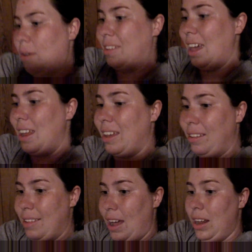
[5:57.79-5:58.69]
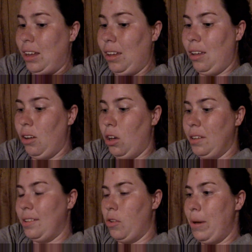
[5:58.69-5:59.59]
I was getting anxiety
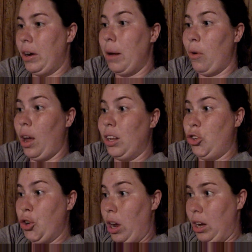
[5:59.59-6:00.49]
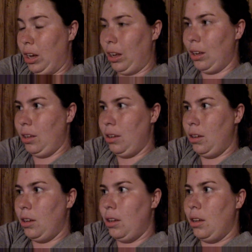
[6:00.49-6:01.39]
also about Emeril and training.
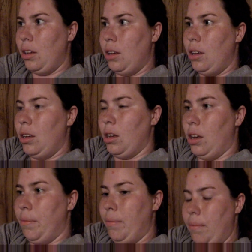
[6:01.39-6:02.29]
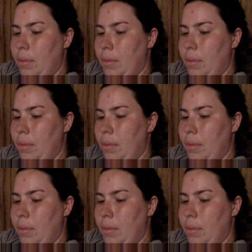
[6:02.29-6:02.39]
Um,